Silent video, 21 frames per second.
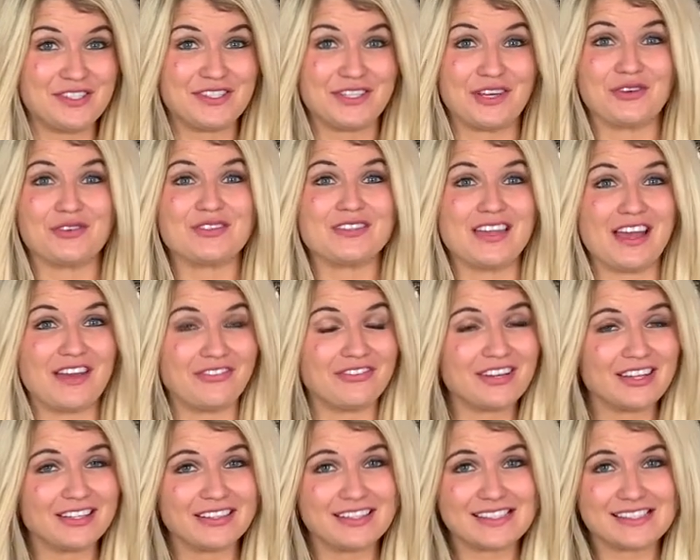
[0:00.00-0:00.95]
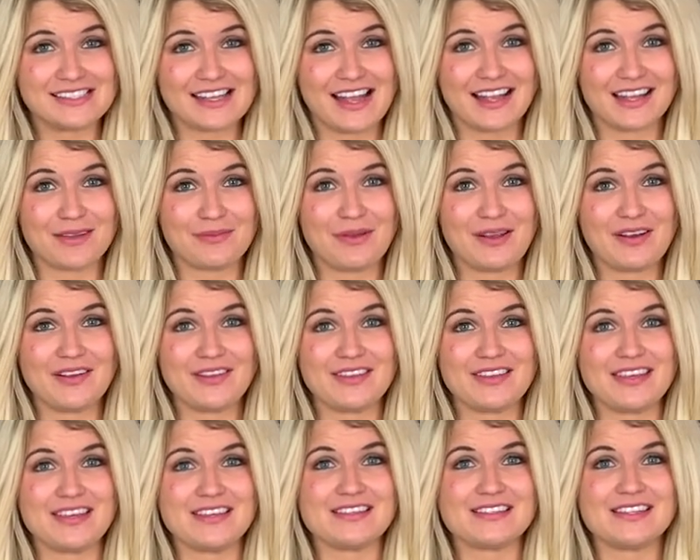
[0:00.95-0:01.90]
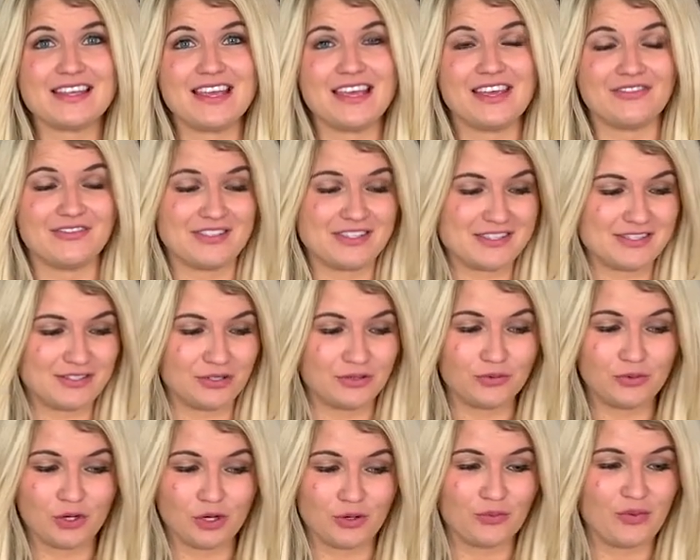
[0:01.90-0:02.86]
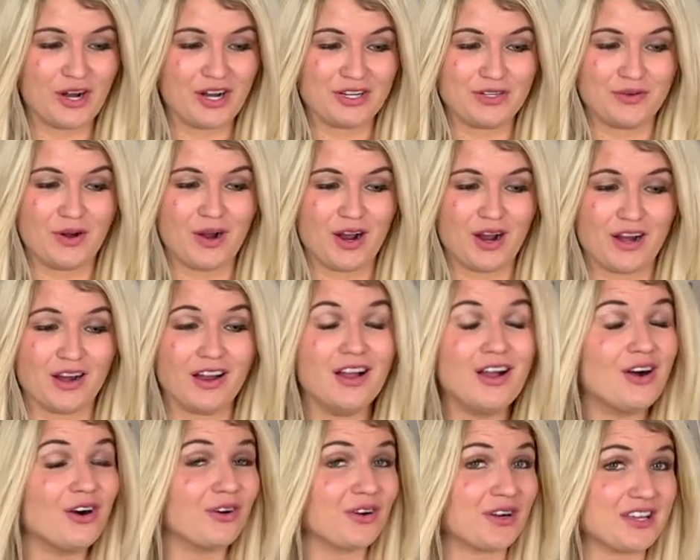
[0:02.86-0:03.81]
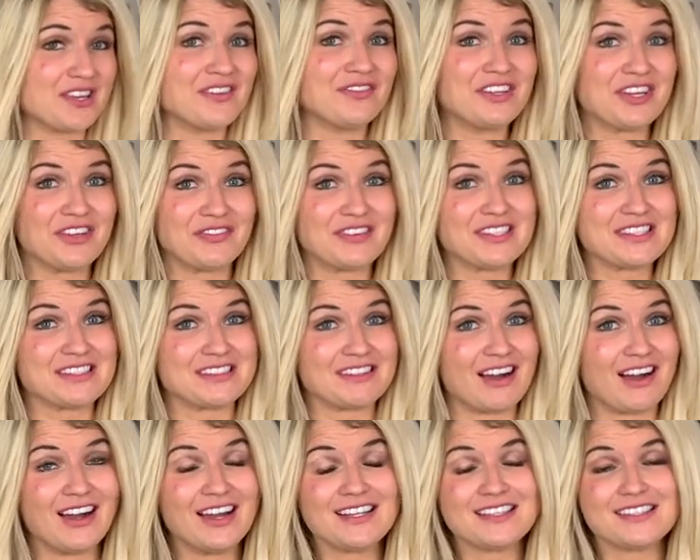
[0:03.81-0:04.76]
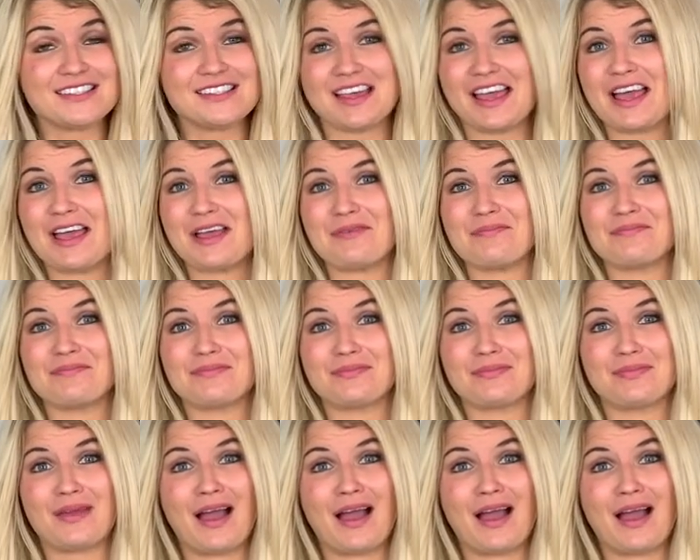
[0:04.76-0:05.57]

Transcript: So definitely snag a pair of these if it's still warm where you are, or even if it's not, um,